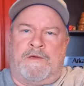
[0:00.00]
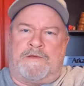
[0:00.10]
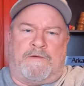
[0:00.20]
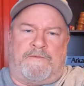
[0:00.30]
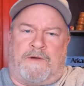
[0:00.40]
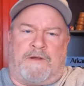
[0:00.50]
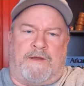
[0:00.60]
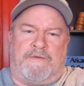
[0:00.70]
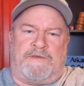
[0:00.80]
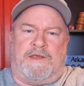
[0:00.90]
So far, I
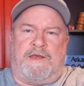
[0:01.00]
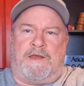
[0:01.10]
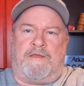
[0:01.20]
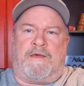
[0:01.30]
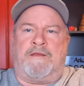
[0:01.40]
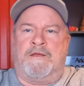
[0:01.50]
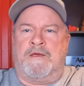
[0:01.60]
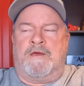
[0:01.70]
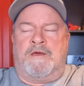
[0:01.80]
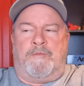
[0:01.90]
haven't seen any of that.
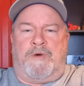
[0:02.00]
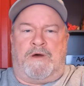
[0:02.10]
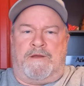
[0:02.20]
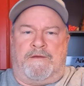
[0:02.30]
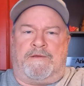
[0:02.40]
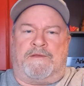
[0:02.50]
But